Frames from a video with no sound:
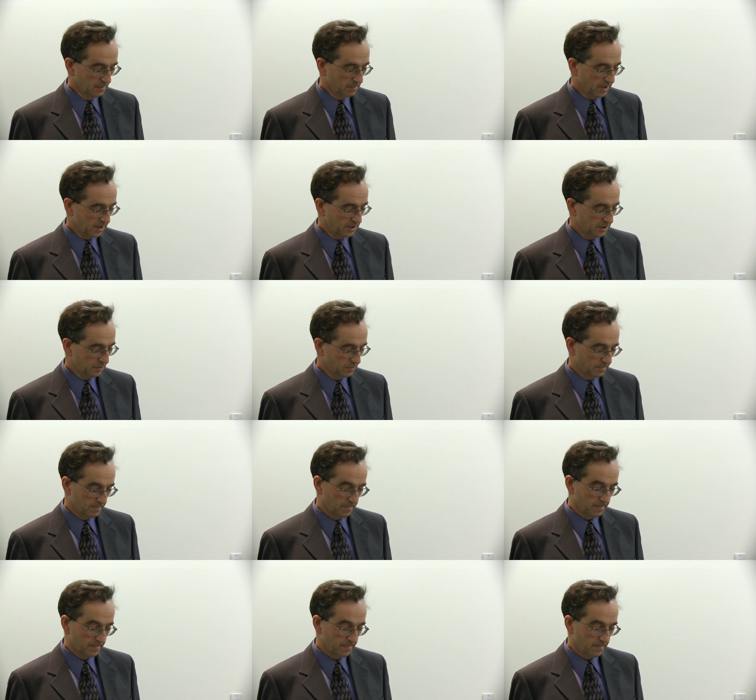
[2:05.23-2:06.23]
By
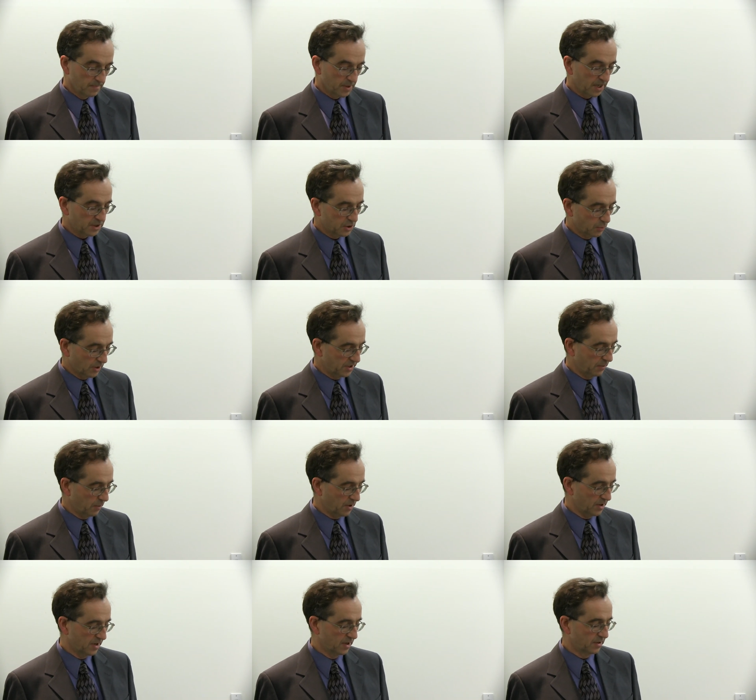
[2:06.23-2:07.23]

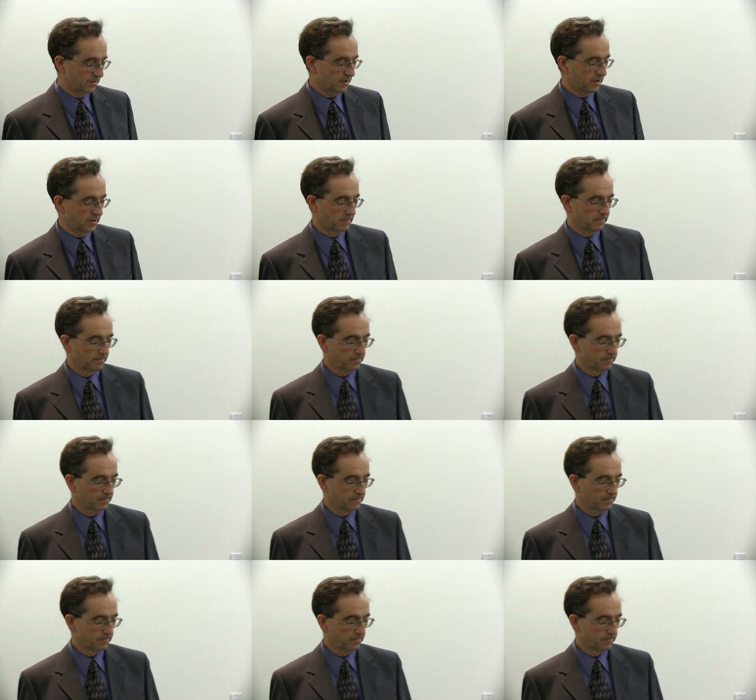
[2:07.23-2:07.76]
2100,